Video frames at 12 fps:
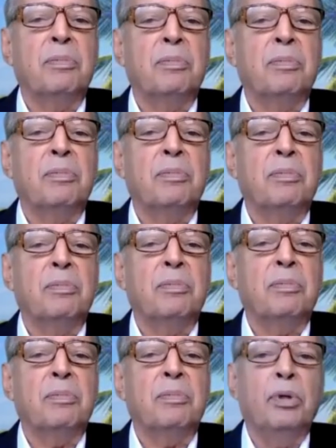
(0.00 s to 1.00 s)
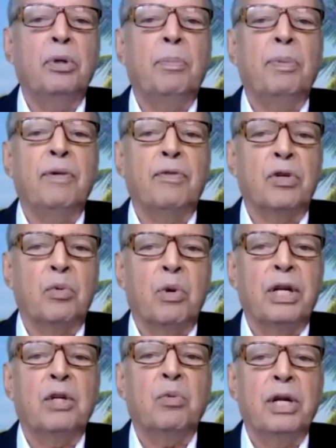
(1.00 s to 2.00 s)
I'm talking about a blueprint for
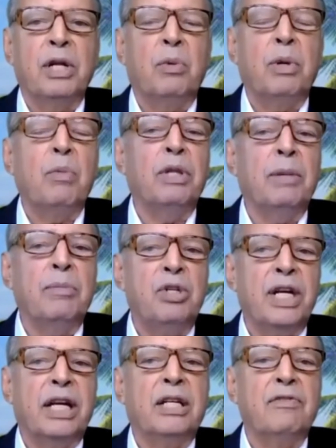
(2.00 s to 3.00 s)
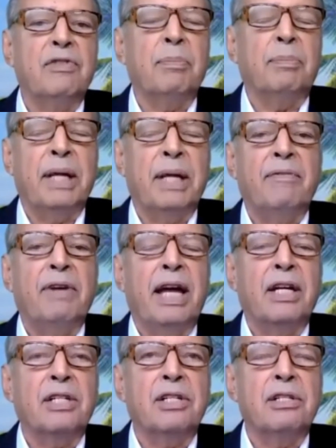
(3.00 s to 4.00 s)
2023 with objectives and plan of
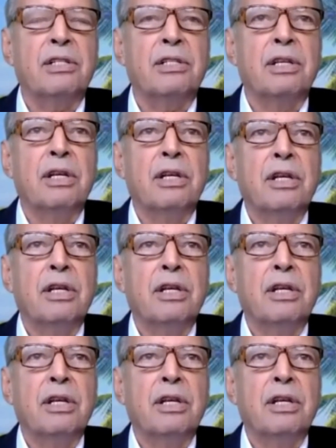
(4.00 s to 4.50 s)
actions